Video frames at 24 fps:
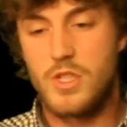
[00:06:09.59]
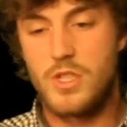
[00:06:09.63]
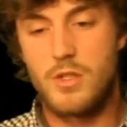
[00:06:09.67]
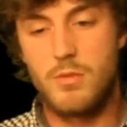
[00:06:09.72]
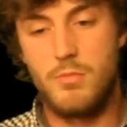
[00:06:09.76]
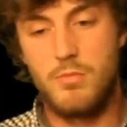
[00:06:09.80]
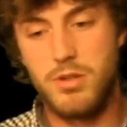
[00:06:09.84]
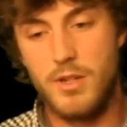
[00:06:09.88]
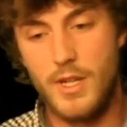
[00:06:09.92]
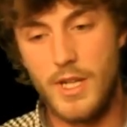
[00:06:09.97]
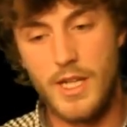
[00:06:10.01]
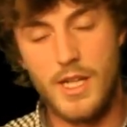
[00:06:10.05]

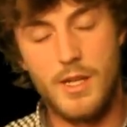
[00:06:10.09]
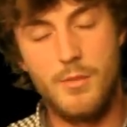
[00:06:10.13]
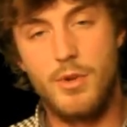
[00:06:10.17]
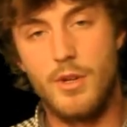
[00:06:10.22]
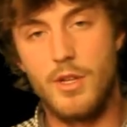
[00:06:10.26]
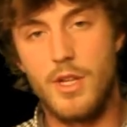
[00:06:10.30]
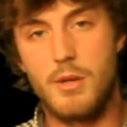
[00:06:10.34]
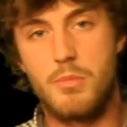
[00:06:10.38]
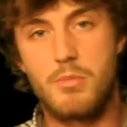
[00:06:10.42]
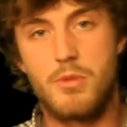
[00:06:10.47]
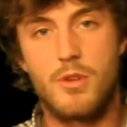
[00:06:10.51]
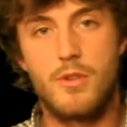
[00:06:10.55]
Completely
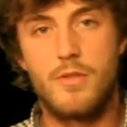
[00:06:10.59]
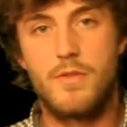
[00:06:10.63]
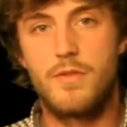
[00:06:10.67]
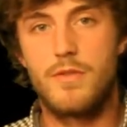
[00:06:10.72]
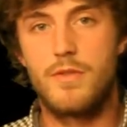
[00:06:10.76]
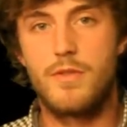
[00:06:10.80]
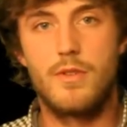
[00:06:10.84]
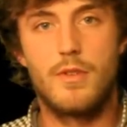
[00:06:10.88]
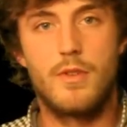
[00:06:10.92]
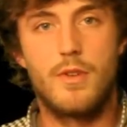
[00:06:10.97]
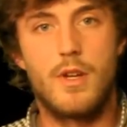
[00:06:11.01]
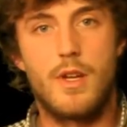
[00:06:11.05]

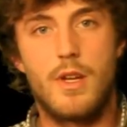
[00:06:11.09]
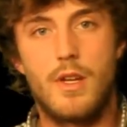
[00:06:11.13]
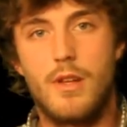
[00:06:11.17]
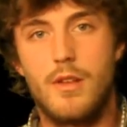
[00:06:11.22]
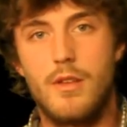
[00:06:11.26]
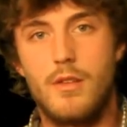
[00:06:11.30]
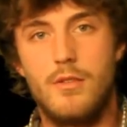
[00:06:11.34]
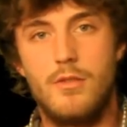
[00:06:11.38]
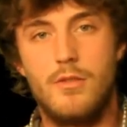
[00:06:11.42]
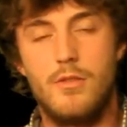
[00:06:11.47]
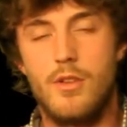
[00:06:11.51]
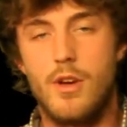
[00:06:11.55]
bulletproof,
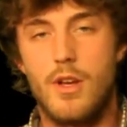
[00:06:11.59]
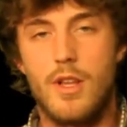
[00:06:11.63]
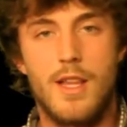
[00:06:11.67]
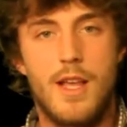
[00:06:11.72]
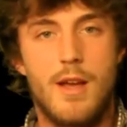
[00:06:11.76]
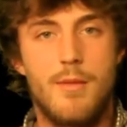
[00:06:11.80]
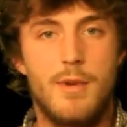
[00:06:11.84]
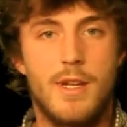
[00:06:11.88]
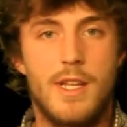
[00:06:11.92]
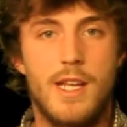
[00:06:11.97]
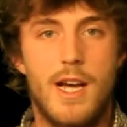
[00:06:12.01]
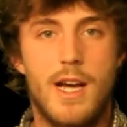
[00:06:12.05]
not
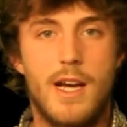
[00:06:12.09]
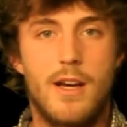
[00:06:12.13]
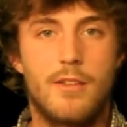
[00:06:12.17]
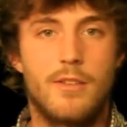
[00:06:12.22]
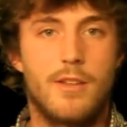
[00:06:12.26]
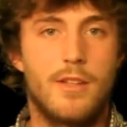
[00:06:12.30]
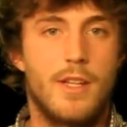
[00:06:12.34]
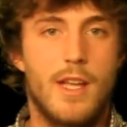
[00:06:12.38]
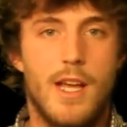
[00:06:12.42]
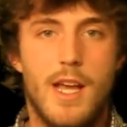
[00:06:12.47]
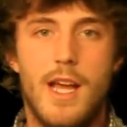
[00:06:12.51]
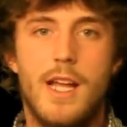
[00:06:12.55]
let me
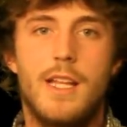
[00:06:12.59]
down